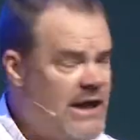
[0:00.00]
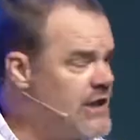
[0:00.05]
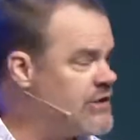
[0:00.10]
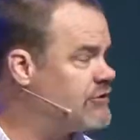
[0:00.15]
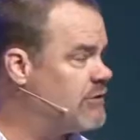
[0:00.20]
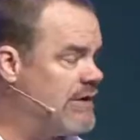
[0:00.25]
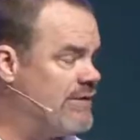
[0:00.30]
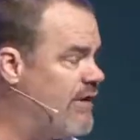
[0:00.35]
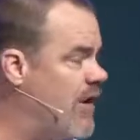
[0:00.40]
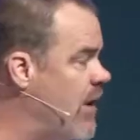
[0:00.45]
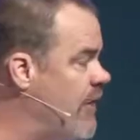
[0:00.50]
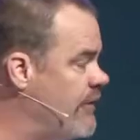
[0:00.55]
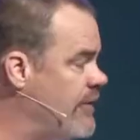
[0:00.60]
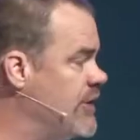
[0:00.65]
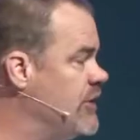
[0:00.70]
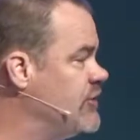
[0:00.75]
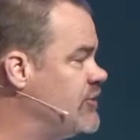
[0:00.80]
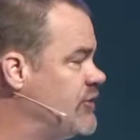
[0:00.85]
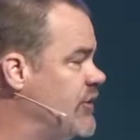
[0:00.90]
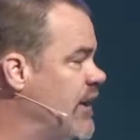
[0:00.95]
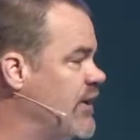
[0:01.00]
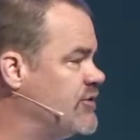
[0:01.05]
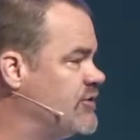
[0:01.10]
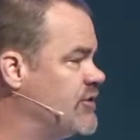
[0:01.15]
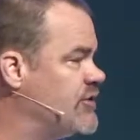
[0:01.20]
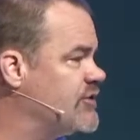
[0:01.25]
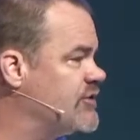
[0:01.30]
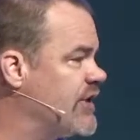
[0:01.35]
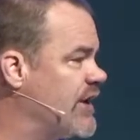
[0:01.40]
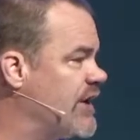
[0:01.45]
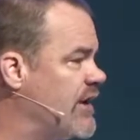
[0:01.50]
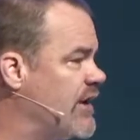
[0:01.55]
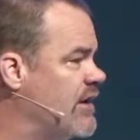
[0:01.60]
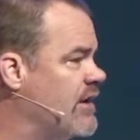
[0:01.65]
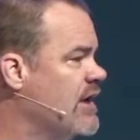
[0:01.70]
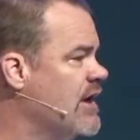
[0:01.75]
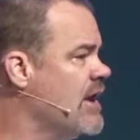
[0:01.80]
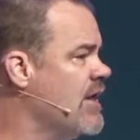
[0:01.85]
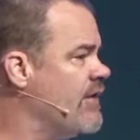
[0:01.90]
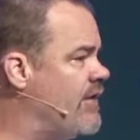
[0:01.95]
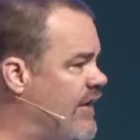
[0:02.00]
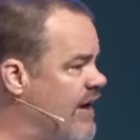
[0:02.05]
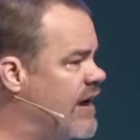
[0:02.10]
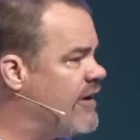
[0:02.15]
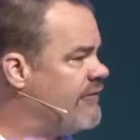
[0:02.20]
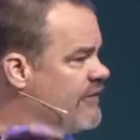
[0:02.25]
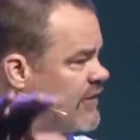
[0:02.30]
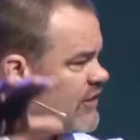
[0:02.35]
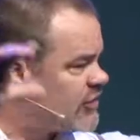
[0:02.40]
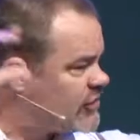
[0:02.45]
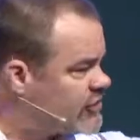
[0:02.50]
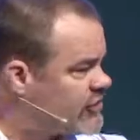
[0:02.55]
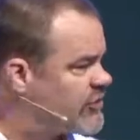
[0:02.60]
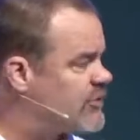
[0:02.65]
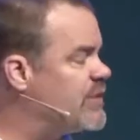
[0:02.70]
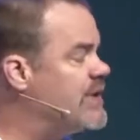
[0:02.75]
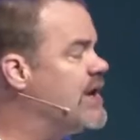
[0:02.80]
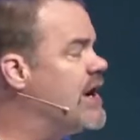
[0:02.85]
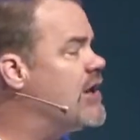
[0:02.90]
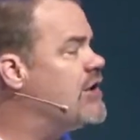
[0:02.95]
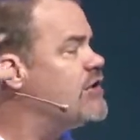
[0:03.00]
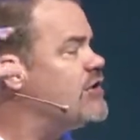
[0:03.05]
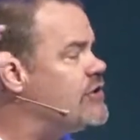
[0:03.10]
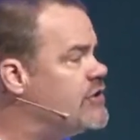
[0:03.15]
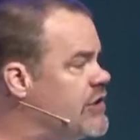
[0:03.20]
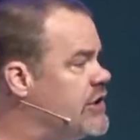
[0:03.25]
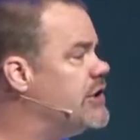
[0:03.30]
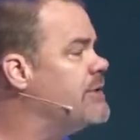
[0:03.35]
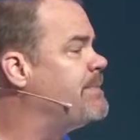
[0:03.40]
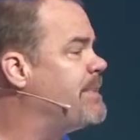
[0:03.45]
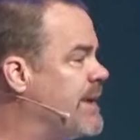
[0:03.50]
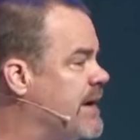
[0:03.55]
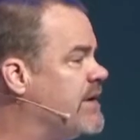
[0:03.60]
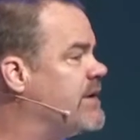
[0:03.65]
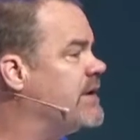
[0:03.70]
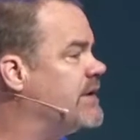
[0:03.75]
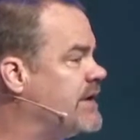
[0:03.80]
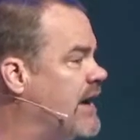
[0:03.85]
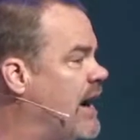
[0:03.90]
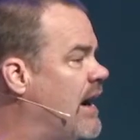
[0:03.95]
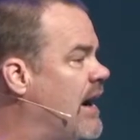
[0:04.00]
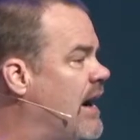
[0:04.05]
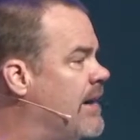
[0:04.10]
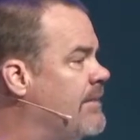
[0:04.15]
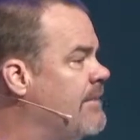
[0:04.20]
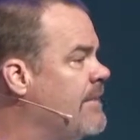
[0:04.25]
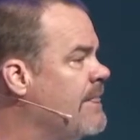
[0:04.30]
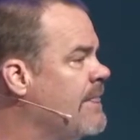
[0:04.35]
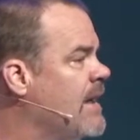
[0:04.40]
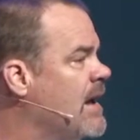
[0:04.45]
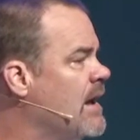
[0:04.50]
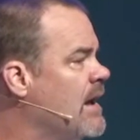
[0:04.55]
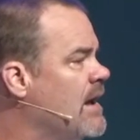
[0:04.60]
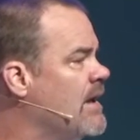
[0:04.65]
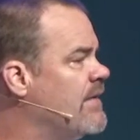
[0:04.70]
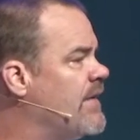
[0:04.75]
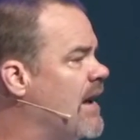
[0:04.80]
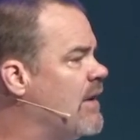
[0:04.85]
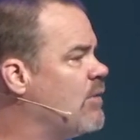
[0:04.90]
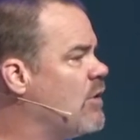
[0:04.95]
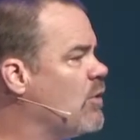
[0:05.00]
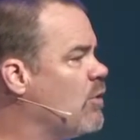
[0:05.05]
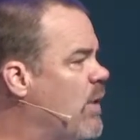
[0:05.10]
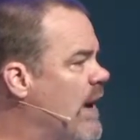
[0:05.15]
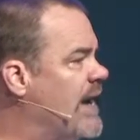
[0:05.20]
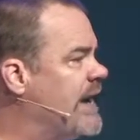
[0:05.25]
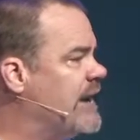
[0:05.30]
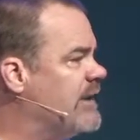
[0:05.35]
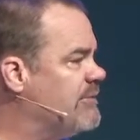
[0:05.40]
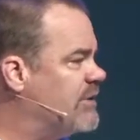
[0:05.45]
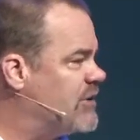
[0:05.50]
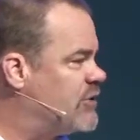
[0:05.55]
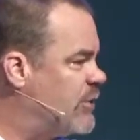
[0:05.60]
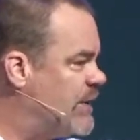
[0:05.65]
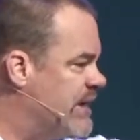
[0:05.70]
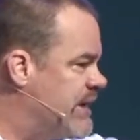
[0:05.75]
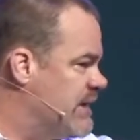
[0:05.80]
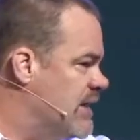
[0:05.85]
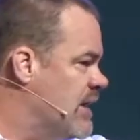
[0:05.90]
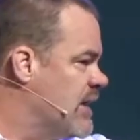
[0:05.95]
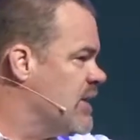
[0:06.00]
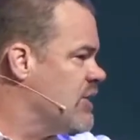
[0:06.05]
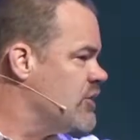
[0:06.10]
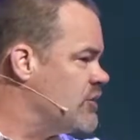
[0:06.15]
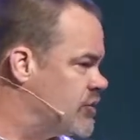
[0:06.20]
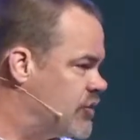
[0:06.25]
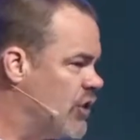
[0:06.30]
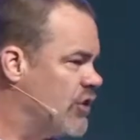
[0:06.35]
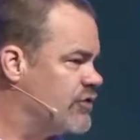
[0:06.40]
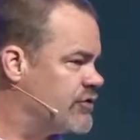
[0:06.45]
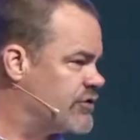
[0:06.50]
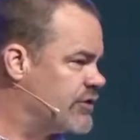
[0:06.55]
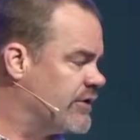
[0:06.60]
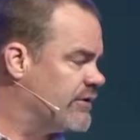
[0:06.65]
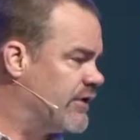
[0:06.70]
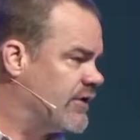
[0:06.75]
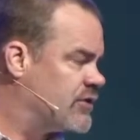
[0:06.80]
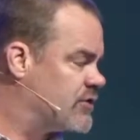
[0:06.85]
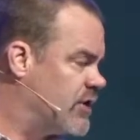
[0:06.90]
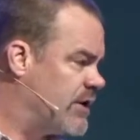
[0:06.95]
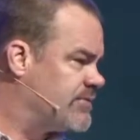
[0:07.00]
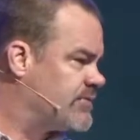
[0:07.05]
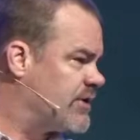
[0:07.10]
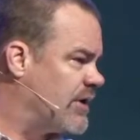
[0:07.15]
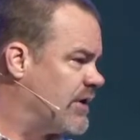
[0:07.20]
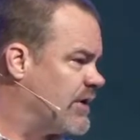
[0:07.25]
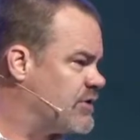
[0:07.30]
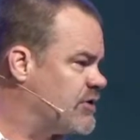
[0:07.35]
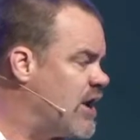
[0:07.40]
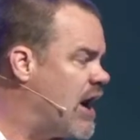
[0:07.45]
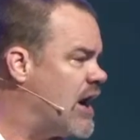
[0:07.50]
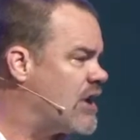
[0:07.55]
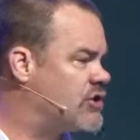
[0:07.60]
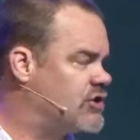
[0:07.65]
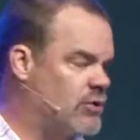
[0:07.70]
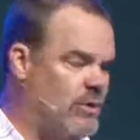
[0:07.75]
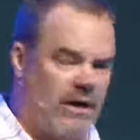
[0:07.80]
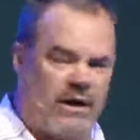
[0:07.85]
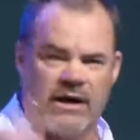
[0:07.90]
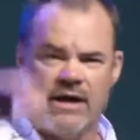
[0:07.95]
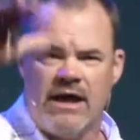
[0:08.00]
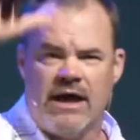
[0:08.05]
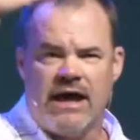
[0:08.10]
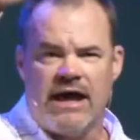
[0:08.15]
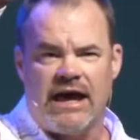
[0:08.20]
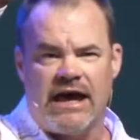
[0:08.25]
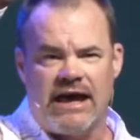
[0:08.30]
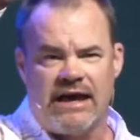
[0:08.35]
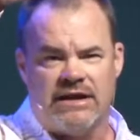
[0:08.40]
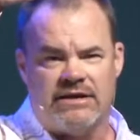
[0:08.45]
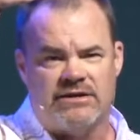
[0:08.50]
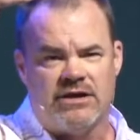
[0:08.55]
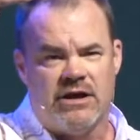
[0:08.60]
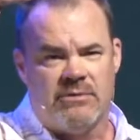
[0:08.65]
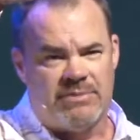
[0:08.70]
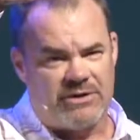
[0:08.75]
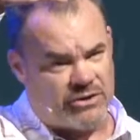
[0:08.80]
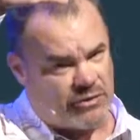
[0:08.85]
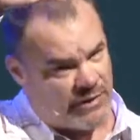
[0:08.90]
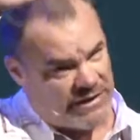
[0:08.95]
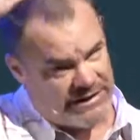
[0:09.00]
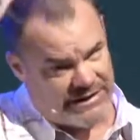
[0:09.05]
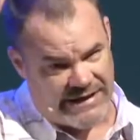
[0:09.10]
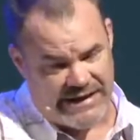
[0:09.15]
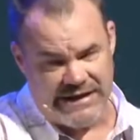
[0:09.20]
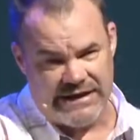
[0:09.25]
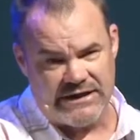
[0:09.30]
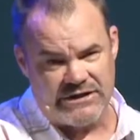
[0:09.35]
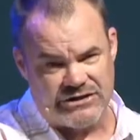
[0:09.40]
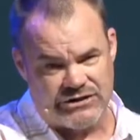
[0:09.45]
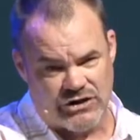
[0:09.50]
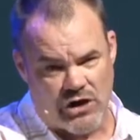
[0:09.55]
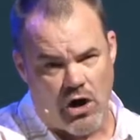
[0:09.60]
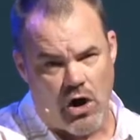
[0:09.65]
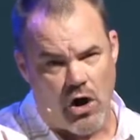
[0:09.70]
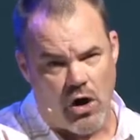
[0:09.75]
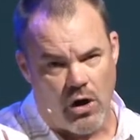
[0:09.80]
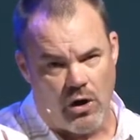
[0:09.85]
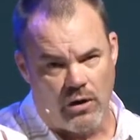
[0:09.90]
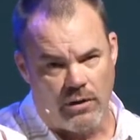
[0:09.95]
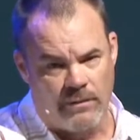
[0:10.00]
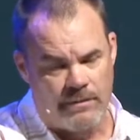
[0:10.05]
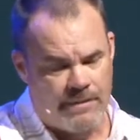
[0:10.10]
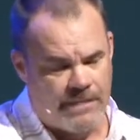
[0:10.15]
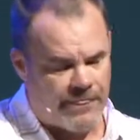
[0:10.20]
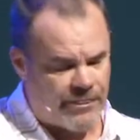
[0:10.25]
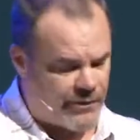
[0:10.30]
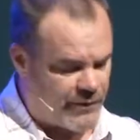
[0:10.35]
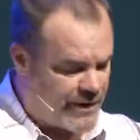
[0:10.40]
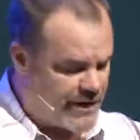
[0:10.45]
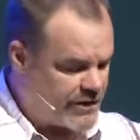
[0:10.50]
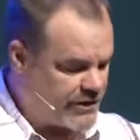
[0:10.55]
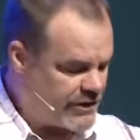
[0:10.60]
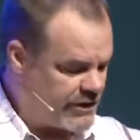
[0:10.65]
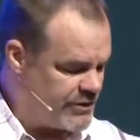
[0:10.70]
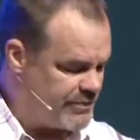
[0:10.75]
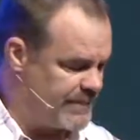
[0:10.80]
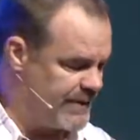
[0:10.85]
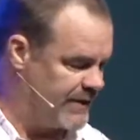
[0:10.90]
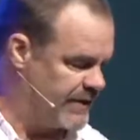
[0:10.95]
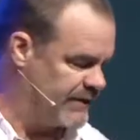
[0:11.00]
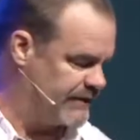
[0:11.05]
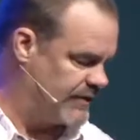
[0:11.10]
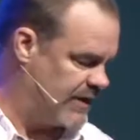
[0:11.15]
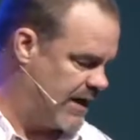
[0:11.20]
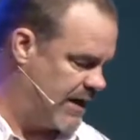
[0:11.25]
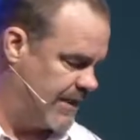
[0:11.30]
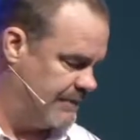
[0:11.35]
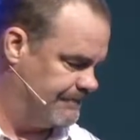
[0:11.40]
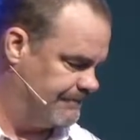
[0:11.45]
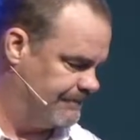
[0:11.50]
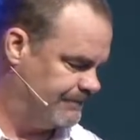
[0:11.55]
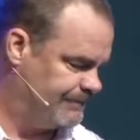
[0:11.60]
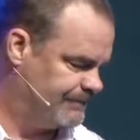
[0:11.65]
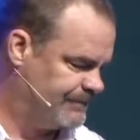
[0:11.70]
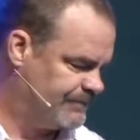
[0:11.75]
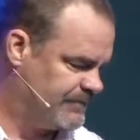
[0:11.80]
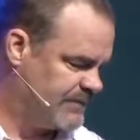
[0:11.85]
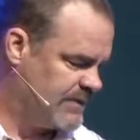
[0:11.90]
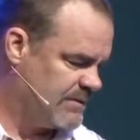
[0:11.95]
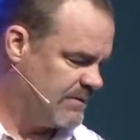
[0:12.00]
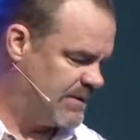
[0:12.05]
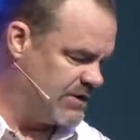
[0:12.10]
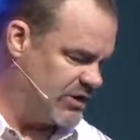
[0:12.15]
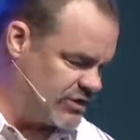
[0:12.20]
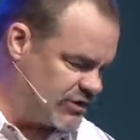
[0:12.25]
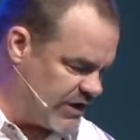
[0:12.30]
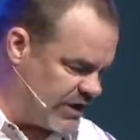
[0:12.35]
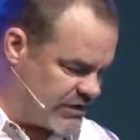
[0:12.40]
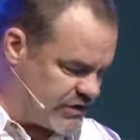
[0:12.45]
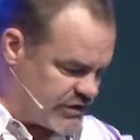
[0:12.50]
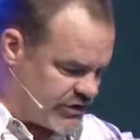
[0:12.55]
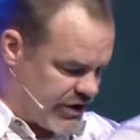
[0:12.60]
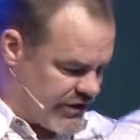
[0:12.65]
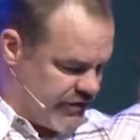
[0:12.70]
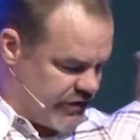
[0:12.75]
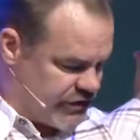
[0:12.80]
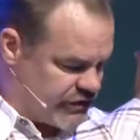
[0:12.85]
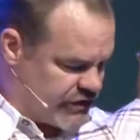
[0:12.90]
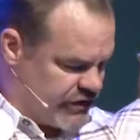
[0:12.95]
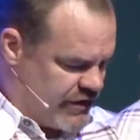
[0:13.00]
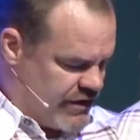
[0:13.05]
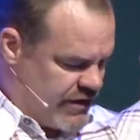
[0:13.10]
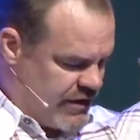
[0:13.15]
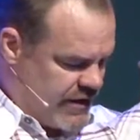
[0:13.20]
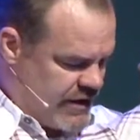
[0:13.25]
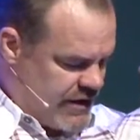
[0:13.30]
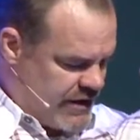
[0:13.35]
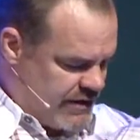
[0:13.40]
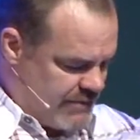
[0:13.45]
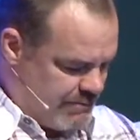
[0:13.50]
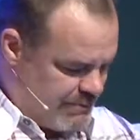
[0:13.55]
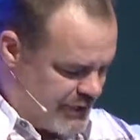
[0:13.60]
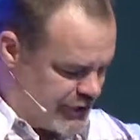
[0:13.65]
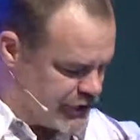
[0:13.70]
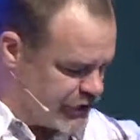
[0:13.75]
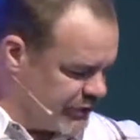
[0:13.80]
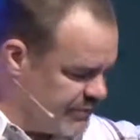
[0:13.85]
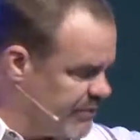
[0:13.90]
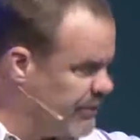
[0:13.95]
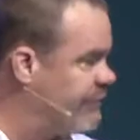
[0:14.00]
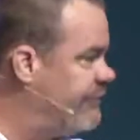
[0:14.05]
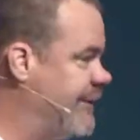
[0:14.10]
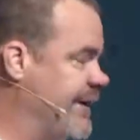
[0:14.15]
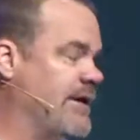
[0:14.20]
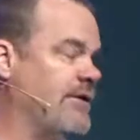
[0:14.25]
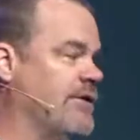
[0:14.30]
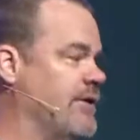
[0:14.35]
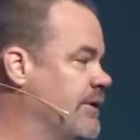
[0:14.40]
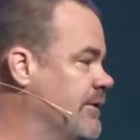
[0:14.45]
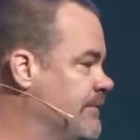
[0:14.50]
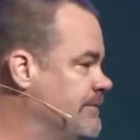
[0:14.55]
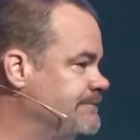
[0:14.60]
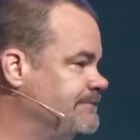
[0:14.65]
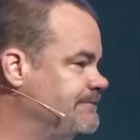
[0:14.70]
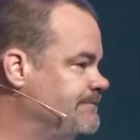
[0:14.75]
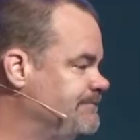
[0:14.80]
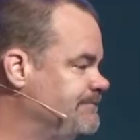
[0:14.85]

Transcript: And so we have all these judges that are there for this 300 year period of time that we're waiting between Joseph, or I'm sorry, Joshua, and between King Saul. 300 year period of time. But the judges are this miserable failure.